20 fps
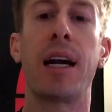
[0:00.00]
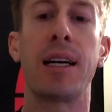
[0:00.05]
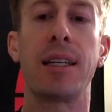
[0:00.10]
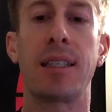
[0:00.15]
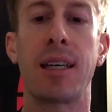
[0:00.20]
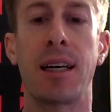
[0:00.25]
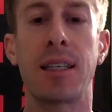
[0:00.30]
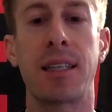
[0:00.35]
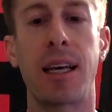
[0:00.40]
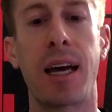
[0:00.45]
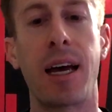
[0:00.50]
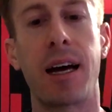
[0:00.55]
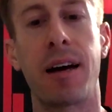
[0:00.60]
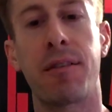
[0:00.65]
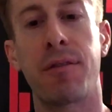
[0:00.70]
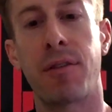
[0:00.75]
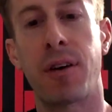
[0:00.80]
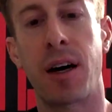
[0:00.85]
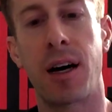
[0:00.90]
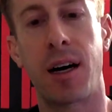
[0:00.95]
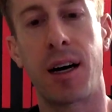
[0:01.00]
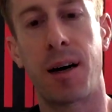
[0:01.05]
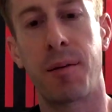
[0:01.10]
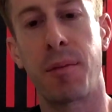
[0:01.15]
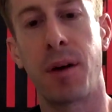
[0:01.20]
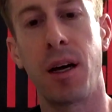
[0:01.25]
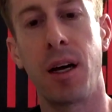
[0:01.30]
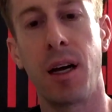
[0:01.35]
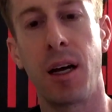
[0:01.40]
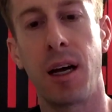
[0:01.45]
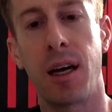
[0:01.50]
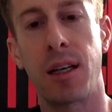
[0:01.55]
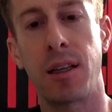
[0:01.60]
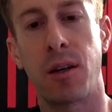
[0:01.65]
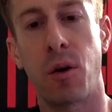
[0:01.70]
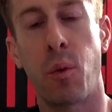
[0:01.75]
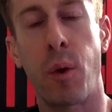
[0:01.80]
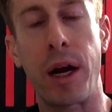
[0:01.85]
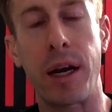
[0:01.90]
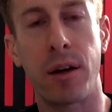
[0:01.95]
It does have
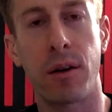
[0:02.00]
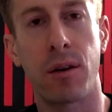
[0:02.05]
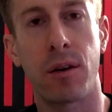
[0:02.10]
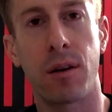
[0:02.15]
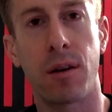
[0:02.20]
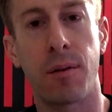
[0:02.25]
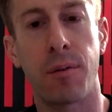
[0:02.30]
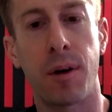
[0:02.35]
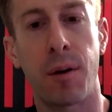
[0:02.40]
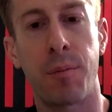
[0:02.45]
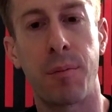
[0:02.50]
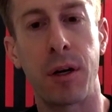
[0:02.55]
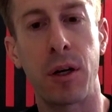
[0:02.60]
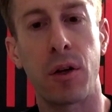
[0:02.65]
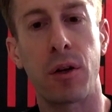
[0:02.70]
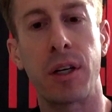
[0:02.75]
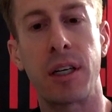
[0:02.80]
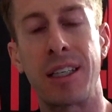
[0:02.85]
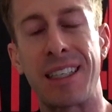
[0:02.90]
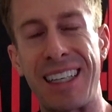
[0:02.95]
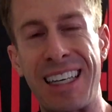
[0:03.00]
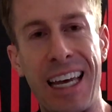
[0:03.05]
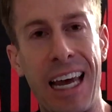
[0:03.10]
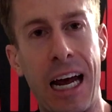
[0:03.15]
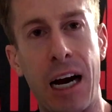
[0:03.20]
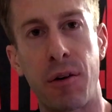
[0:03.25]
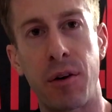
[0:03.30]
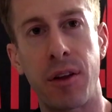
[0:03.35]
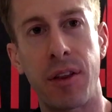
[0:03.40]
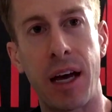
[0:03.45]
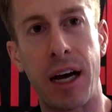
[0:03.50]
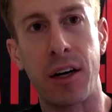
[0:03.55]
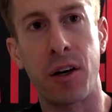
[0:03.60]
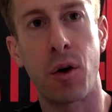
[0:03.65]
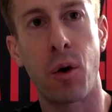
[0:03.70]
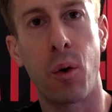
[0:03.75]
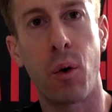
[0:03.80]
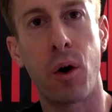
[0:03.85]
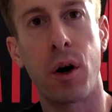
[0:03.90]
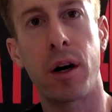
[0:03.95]
the weight ability to carry that
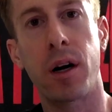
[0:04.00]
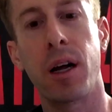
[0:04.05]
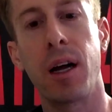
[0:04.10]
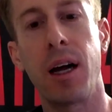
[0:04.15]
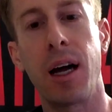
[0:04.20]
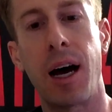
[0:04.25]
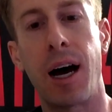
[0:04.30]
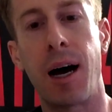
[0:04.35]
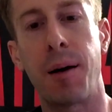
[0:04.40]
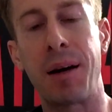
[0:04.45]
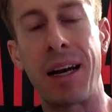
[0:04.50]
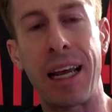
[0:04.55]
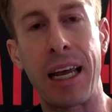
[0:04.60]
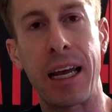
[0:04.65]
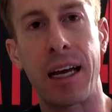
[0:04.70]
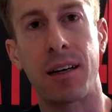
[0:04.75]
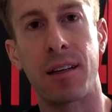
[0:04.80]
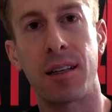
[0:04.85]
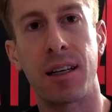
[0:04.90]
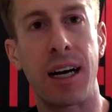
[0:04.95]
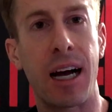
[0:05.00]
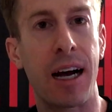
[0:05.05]
cord and handle it.